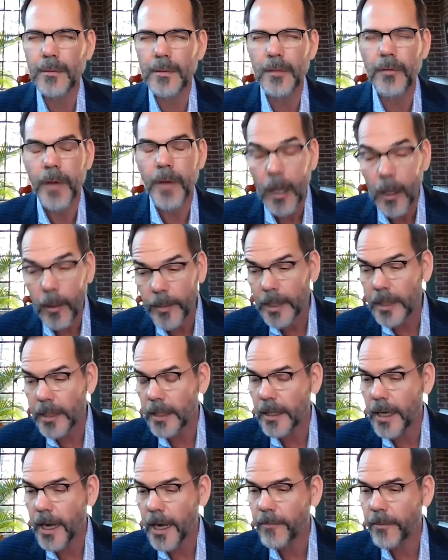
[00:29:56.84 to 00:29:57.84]
development
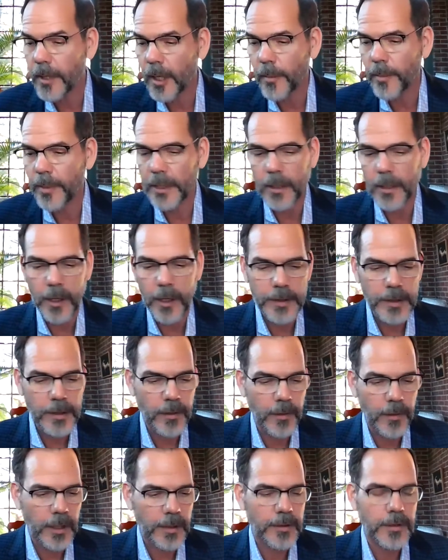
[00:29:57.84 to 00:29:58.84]
in Africa, but
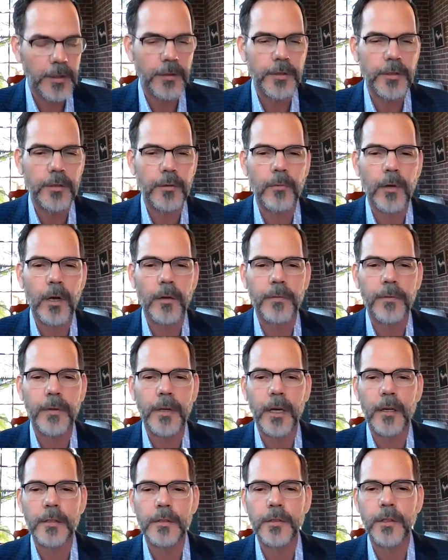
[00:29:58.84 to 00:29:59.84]
also on social
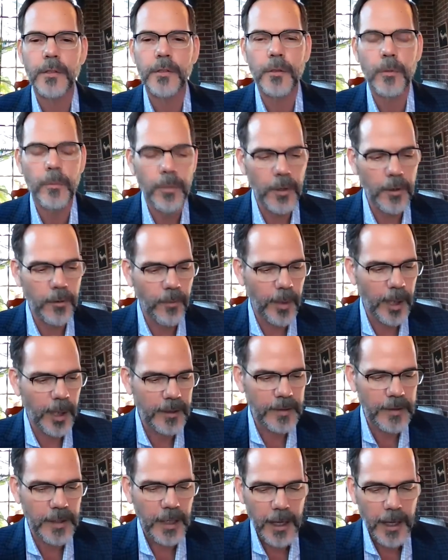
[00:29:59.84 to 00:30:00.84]
welfare and social
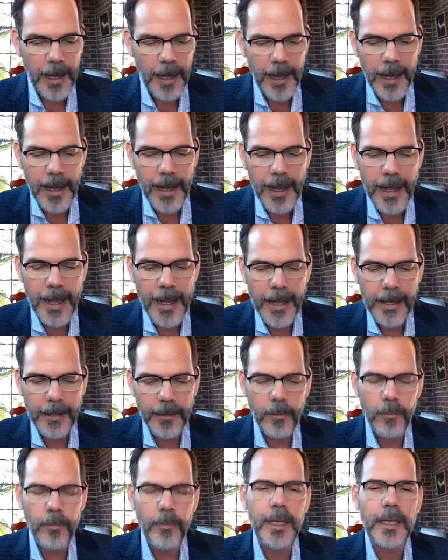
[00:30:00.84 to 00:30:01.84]
movements.
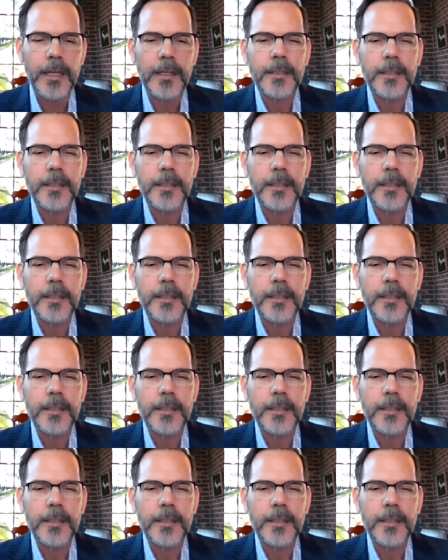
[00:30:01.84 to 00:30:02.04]
And we